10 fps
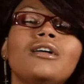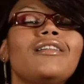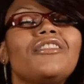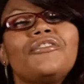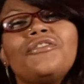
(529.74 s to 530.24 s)

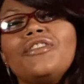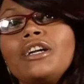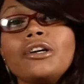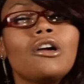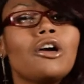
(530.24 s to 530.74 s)
the
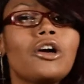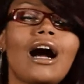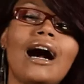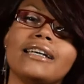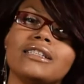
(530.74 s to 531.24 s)
fear in her
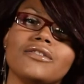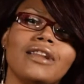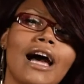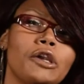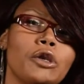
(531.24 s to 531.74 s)
eyes of
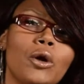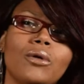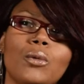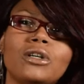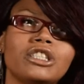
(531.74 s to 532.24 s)
not
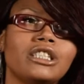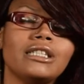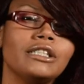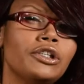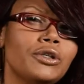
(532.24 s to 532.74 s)
knowing what she
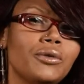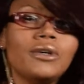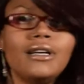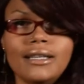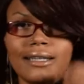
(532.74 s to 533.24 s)
can do.
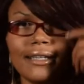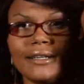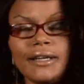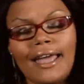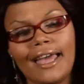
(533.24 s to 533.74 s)

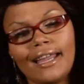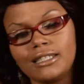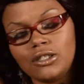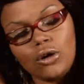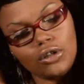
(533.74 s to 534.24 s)
And I
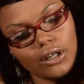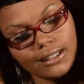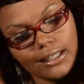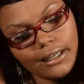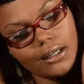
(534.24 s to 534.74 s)
told her, I was
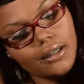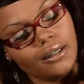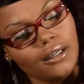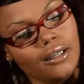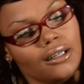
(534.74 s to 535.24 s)
like,
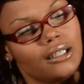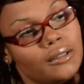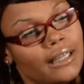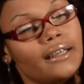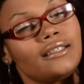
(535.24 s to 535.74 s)
because
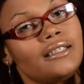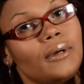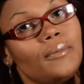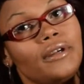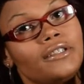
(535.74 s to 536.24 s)
like I said, my
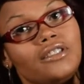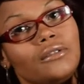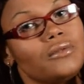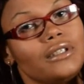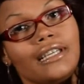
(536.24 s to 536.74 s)
parents
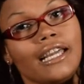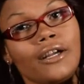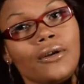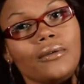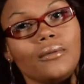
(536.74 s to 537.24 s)
didn't really
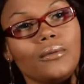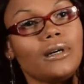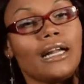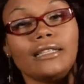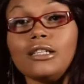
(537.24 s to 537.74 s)
care what
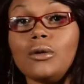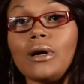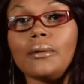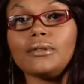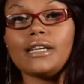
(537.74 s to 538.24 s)
I did or where
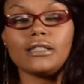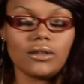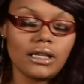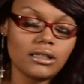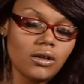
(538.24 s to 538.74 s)
I was at. So
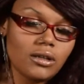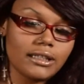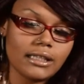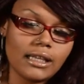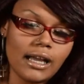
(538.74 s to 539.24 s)
I told her, I
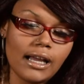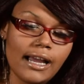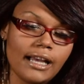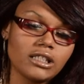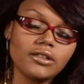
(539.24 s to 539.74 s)
said,
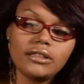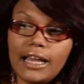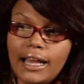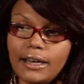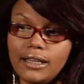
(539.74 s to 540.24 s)
"Ask your
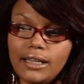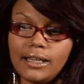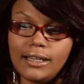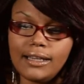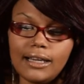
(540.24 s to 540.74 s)
dad
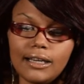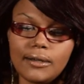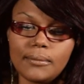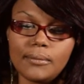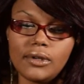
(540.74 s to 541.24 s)

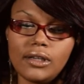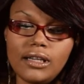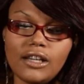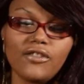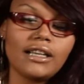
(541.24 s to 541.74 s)

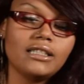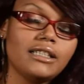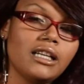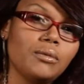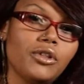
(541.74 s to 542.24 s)
if I
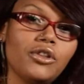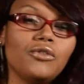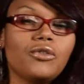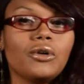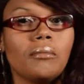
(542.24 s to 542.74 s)
stayed with you
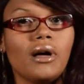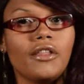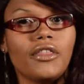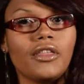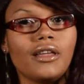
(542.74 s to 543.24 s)
for a
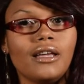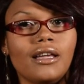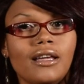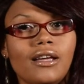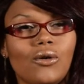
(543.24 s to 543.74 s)
month,
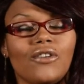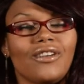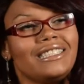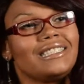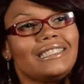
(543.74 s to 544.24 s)
or if I
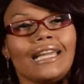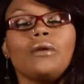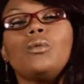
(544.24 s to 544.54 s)
just stayed